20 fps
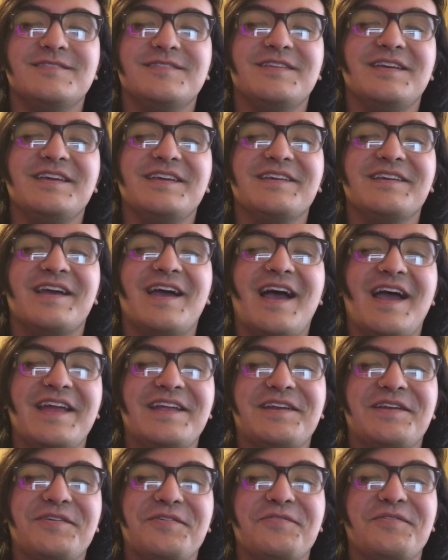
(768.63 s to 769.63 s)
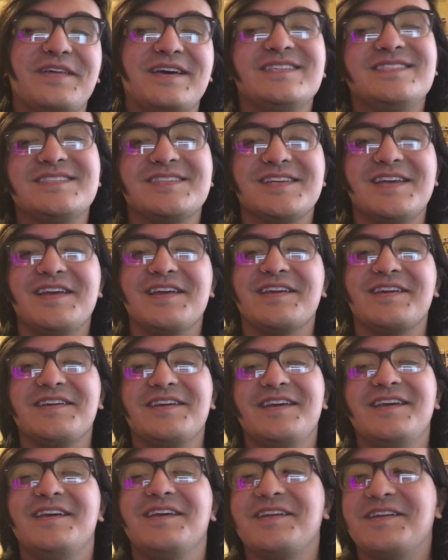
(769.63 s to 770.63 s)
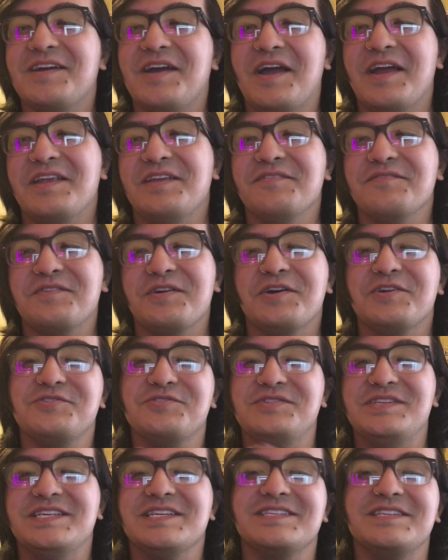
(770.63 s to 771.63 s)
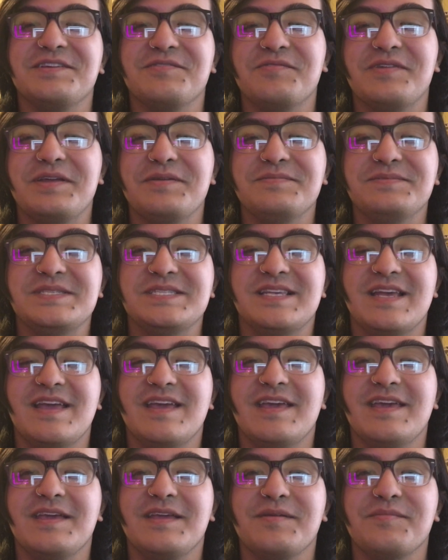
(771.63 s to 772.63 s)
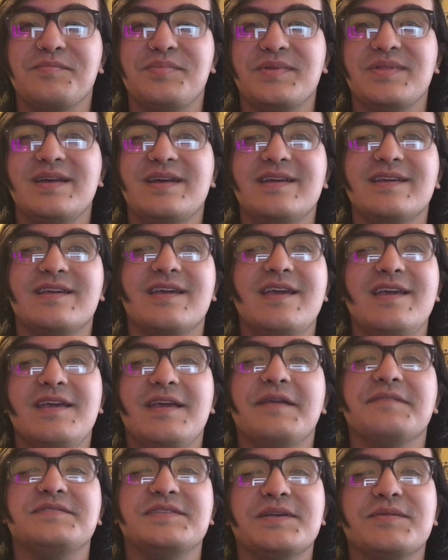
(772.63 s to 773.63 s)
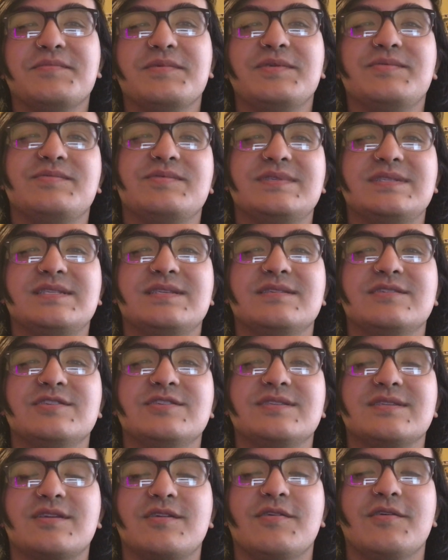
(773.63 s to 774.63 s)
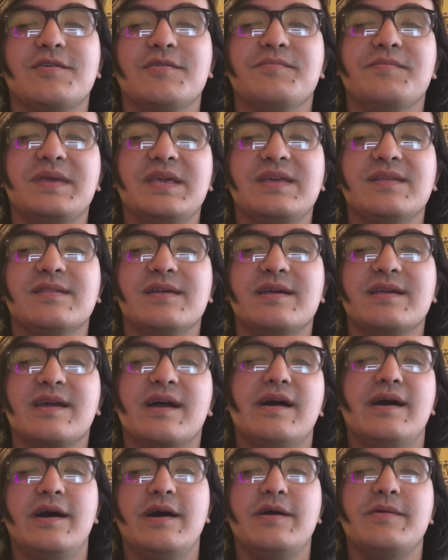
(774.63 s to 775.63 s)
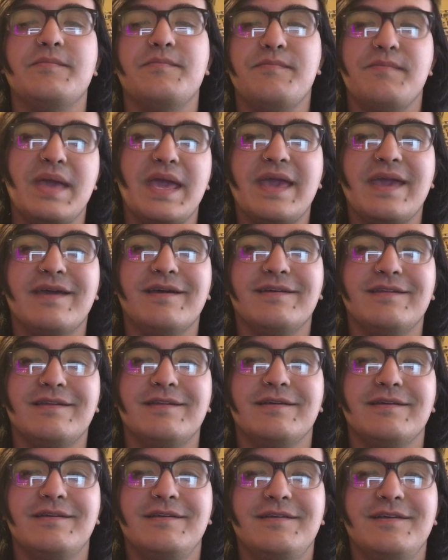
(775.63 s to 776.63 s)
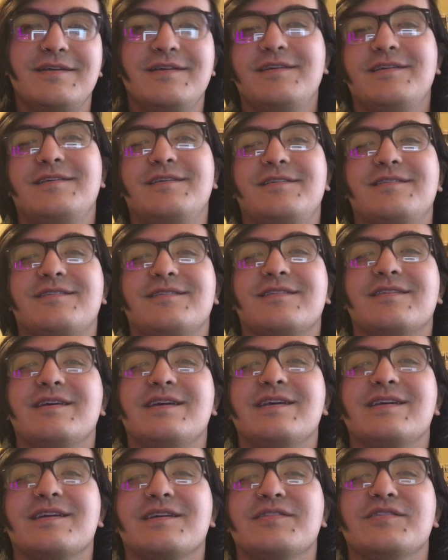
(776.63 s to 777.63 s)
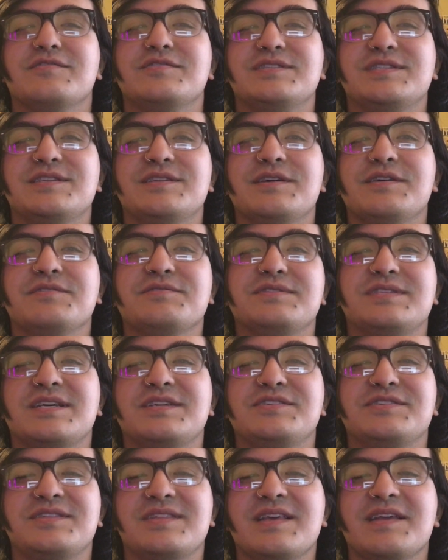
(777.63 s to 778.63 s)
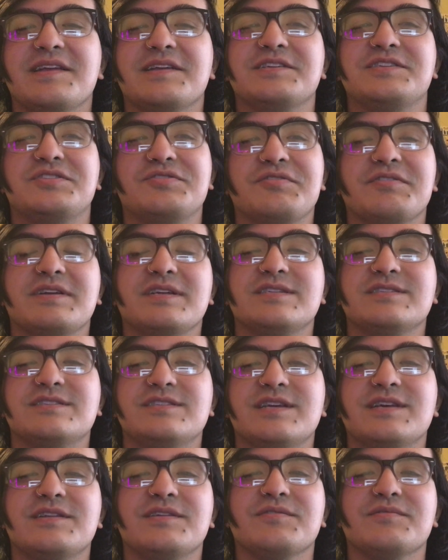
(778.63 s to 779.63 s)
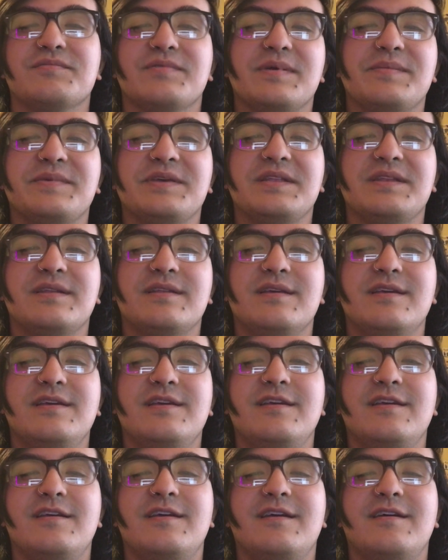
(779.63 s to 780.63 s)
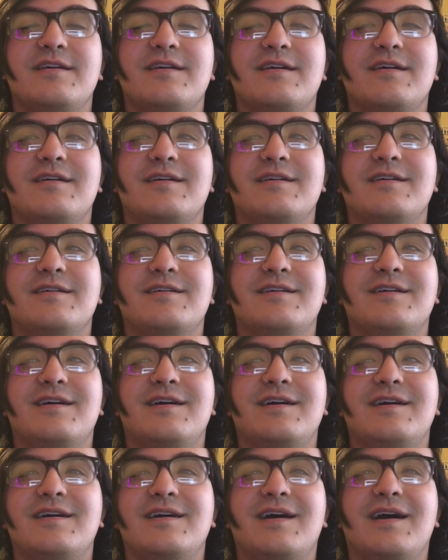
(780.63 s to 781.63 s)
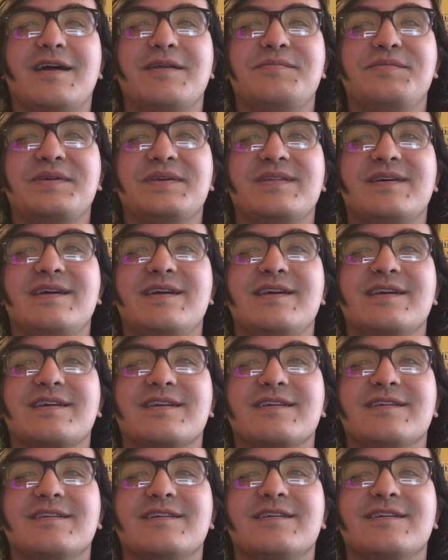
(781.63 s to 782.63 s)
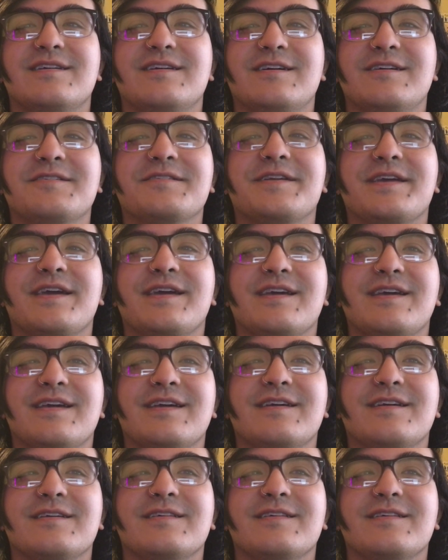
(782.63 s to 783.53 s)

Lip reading: Like, I know that's like kind of contradicting what I'm saying, but like if someone was to just call me like a man, like there's no such thing as transgender women, I'd be like, okay,